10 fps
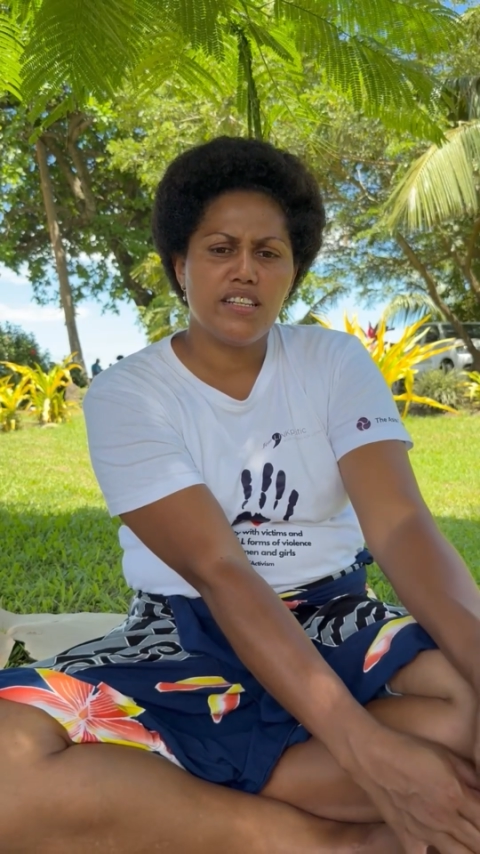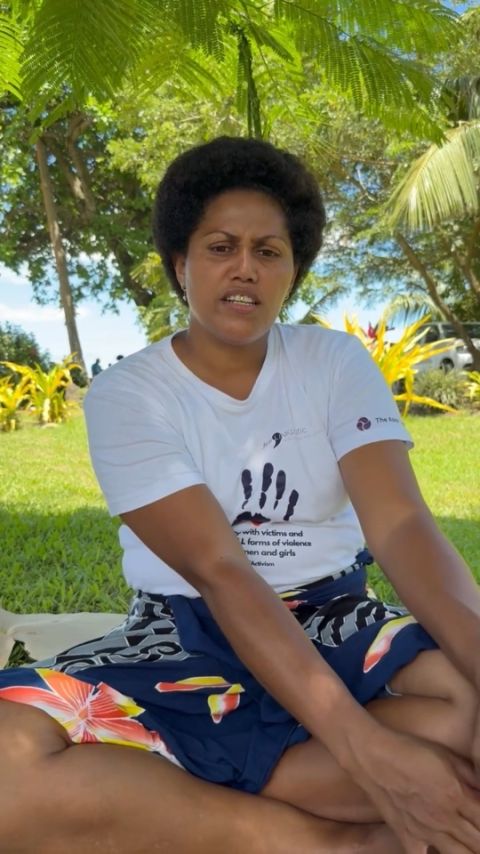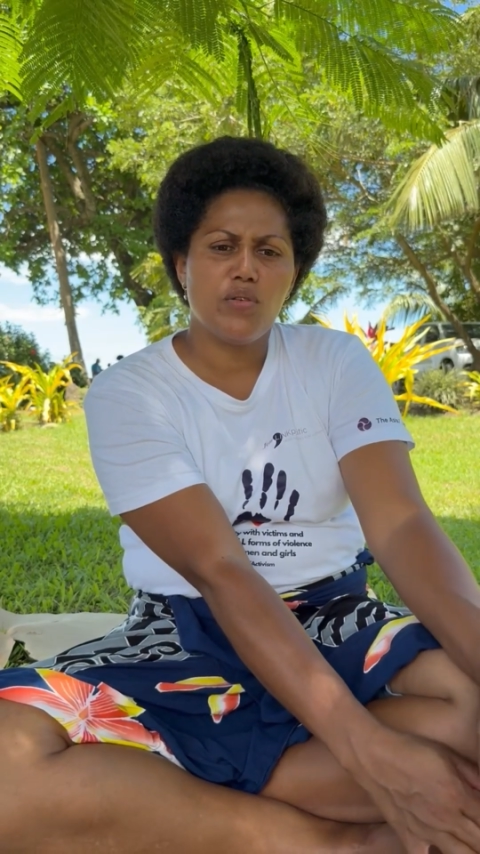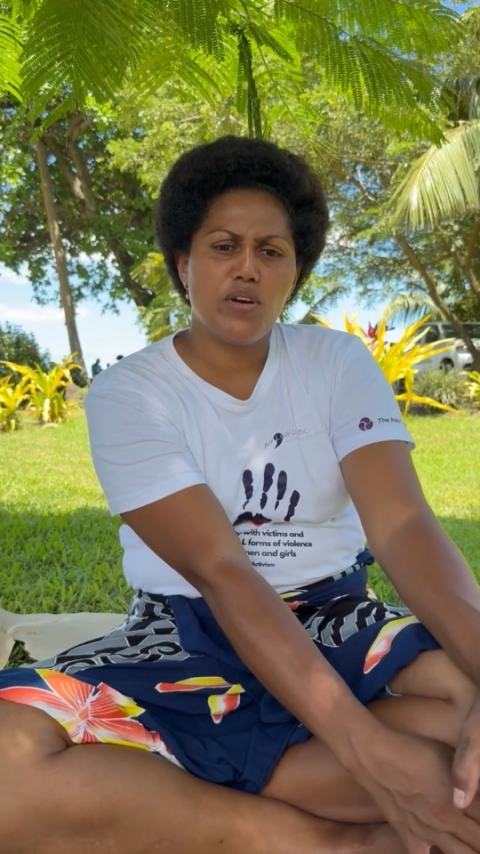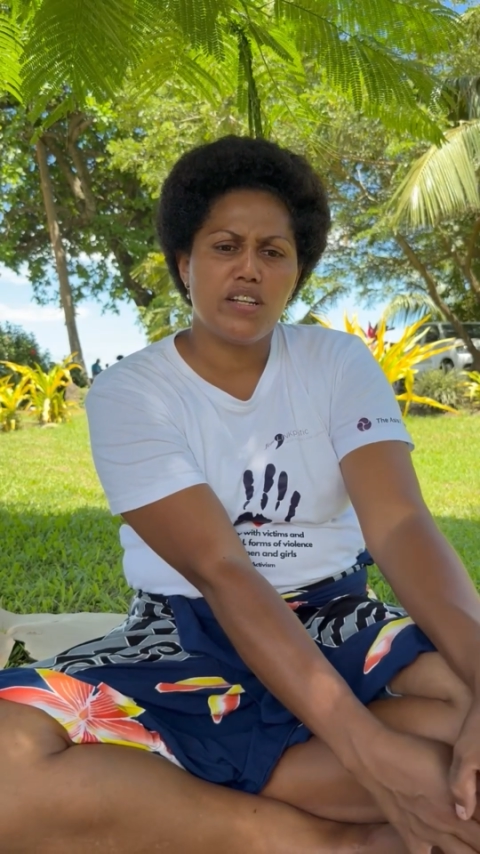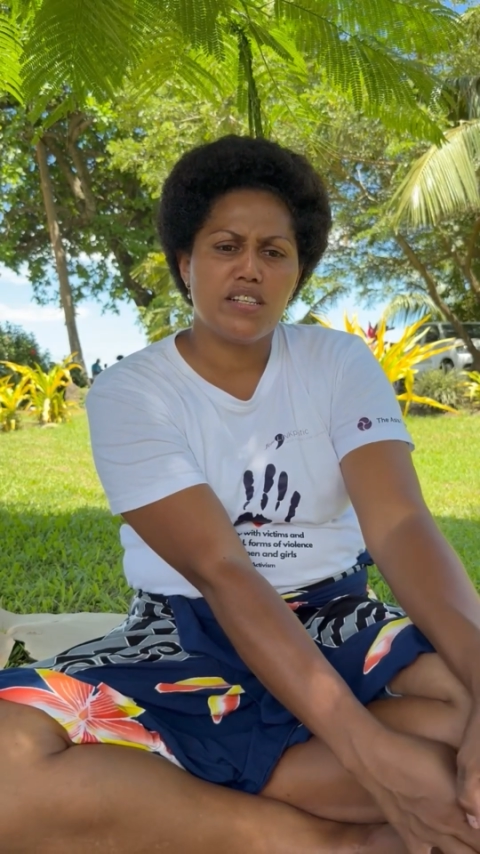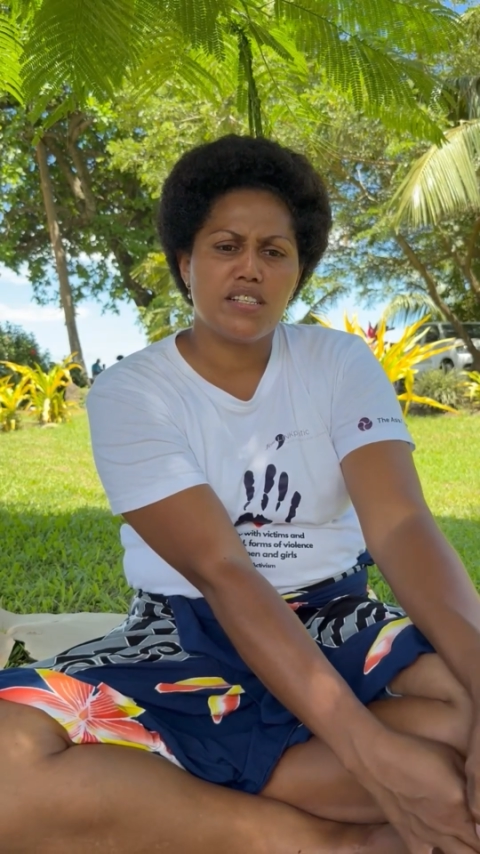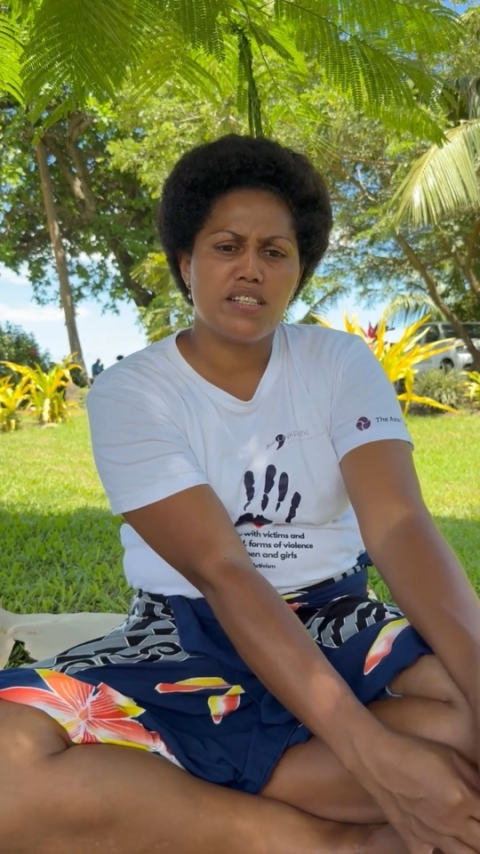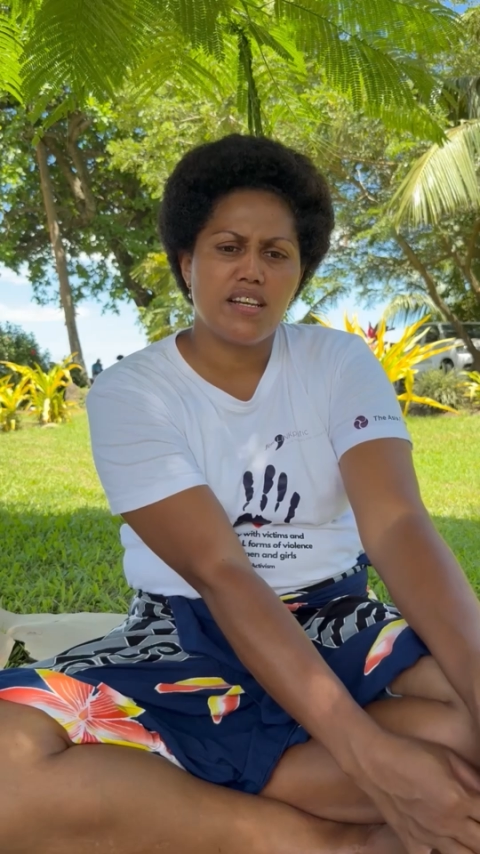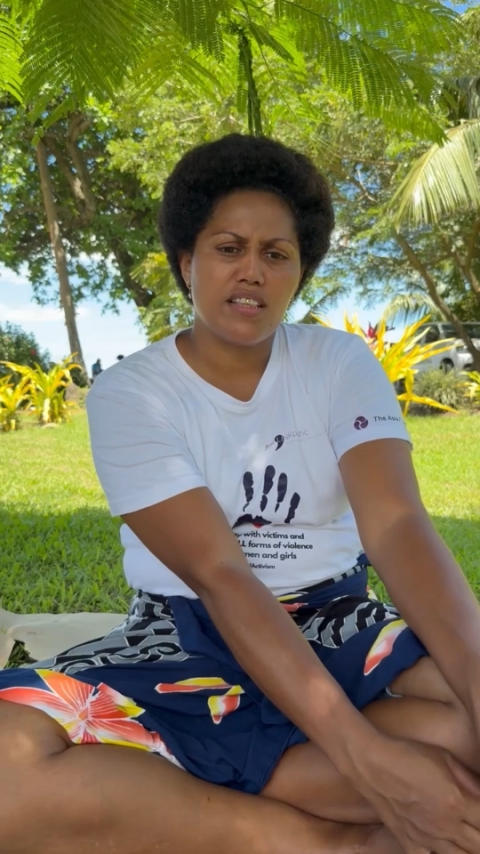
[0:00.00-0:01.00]
did
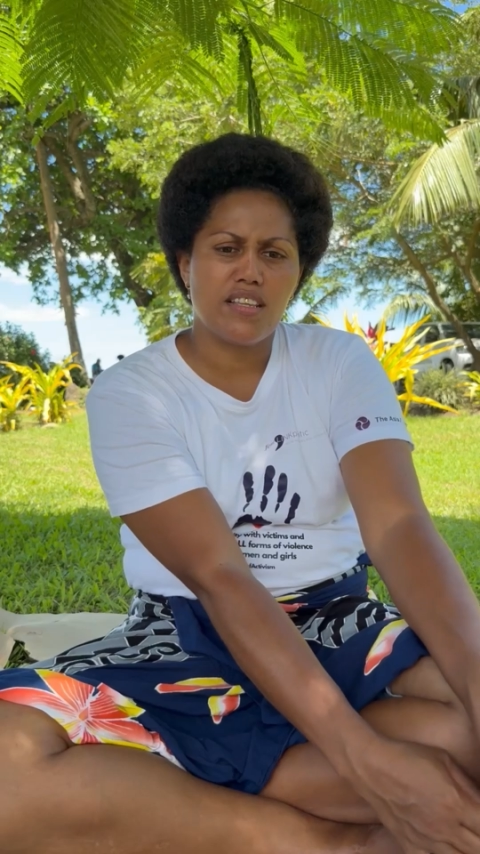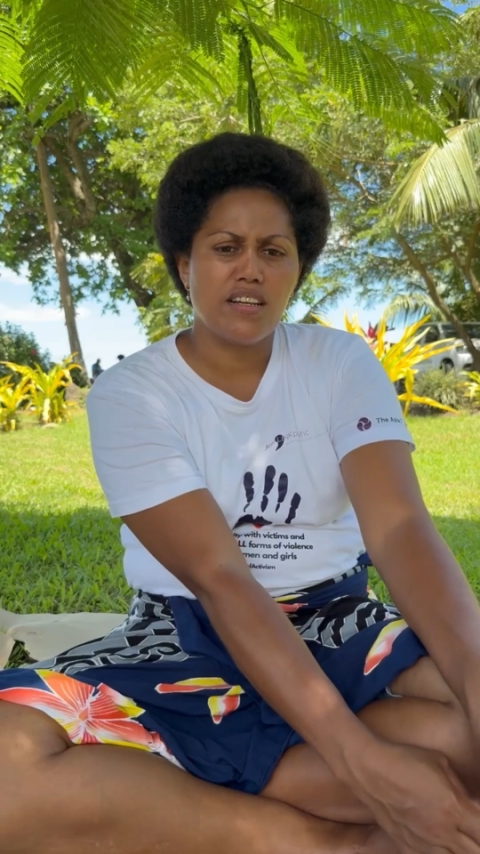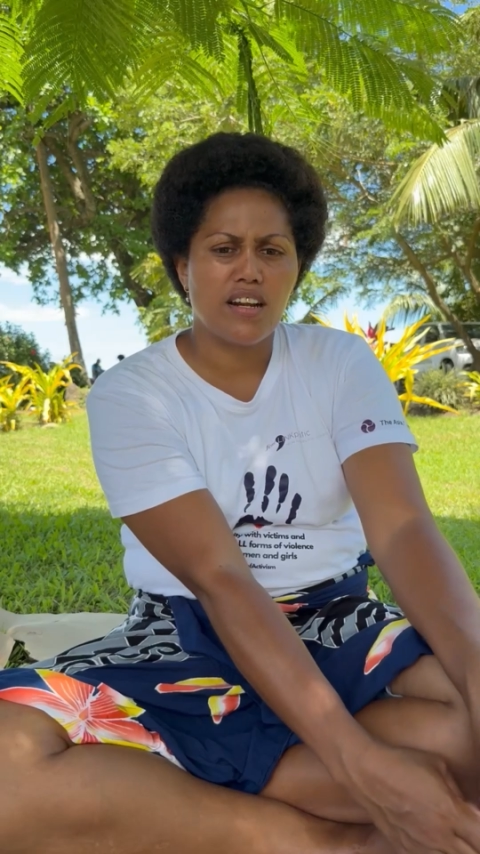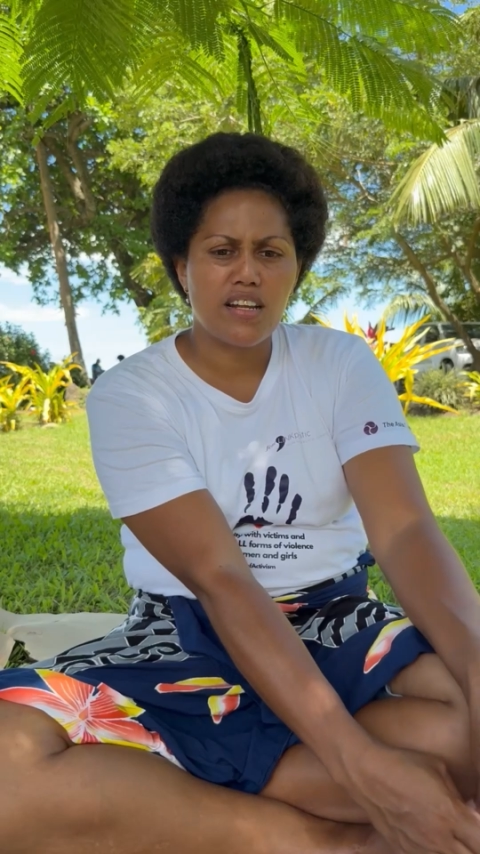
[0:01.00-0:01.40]
awareness at the